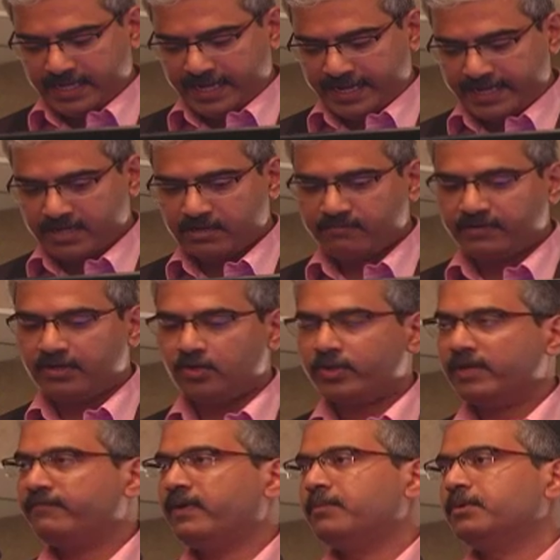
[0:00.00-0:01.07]
And when you look
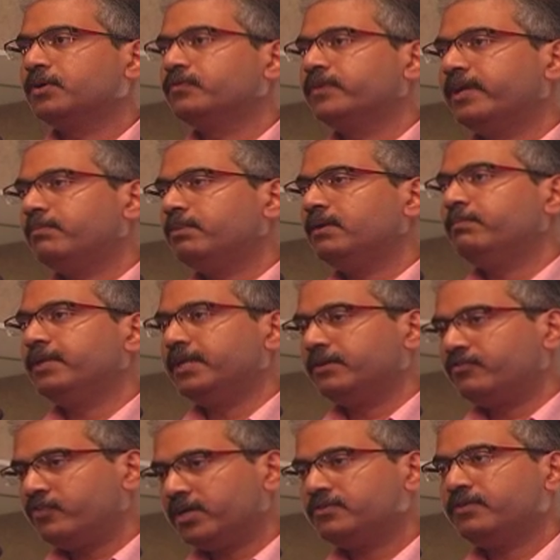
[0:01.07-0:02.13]
at pharmacotherapy, meaning
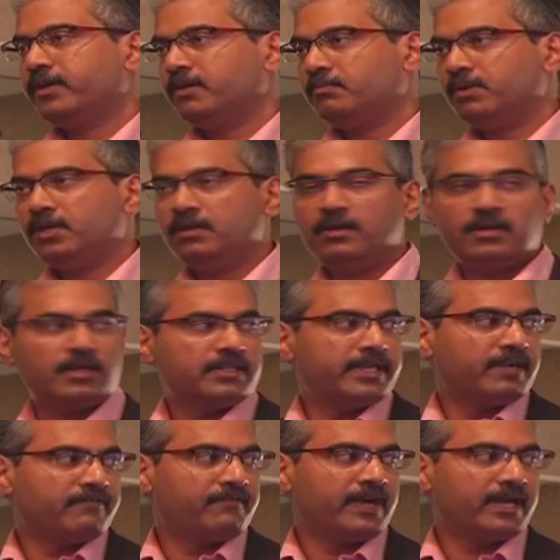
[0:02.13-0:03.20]
drug therapy,
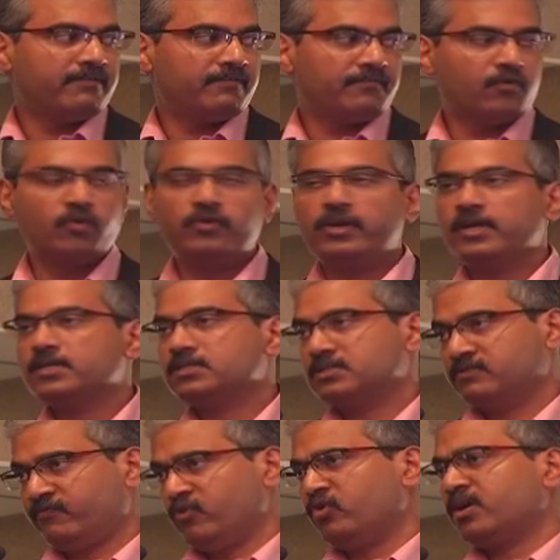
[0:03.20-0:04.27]
there are four
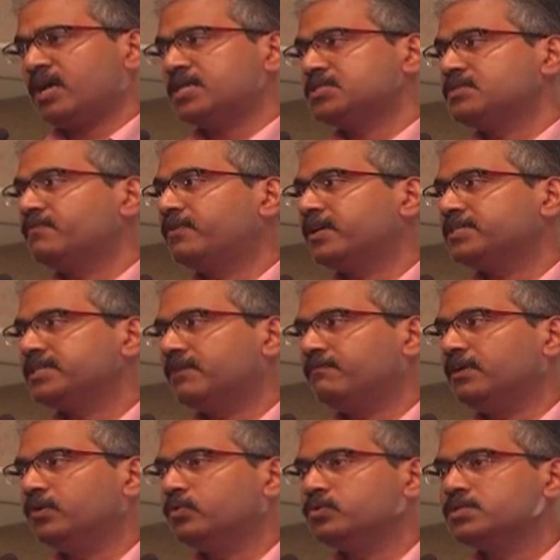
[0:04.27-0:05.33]
classes of drugs that
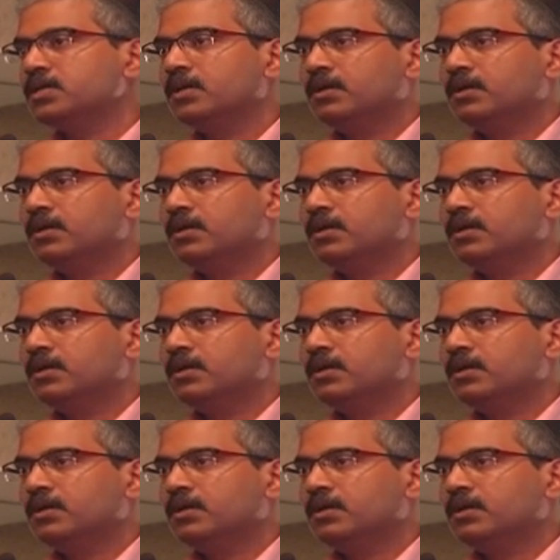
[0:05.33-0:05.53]
we use: